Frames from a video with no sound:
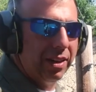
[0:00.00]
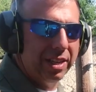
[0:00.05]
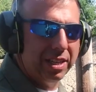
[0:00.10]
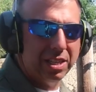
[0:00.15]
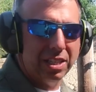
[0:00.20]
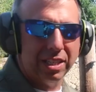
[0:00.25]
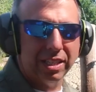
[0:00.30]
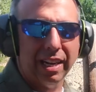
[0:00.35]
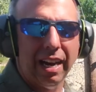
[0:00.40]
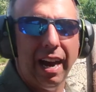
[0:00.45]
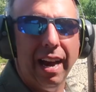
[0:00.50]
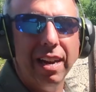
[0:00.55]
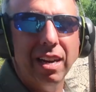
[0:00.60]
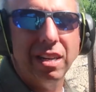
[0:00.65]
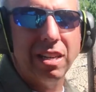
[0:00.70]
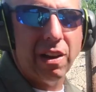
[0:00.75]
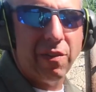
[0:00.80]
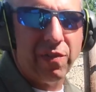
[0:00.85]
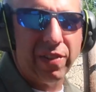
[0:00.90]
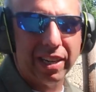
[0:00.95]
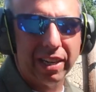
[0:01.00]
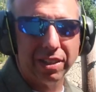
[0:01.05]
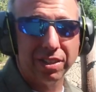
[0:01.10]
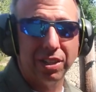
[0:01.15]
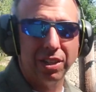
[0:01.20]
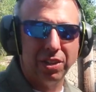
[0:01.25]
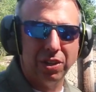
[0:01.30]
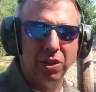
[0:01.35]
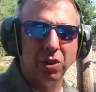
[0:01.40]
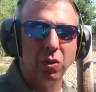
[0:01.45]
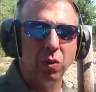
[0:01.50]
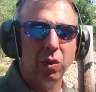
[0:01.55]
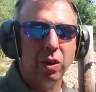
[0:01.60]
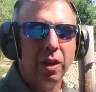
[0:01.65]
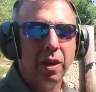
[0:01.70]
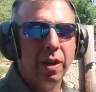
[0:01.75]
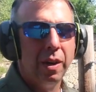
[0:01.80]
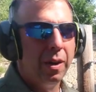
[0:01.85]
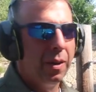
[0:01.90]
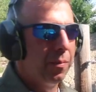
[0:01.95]
Now this is kind of difficult to do
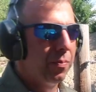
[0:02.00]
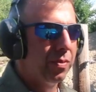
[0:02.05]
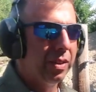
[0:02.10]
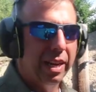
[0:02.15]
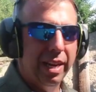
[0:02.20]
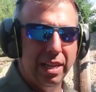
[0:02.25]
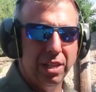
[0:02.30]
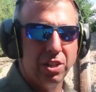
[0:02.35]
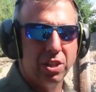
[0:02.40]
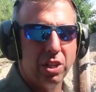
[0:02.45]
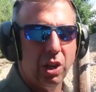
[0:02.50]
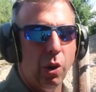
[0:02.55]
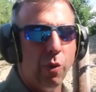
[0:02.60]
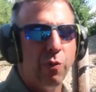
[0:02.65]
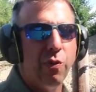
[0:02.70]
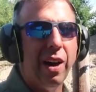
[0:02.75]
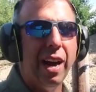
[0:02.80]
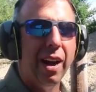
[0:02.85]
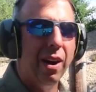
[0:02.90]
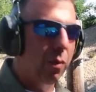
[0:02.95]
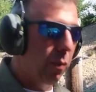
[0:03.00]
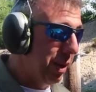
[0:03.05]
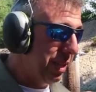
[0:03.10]
in slow fire.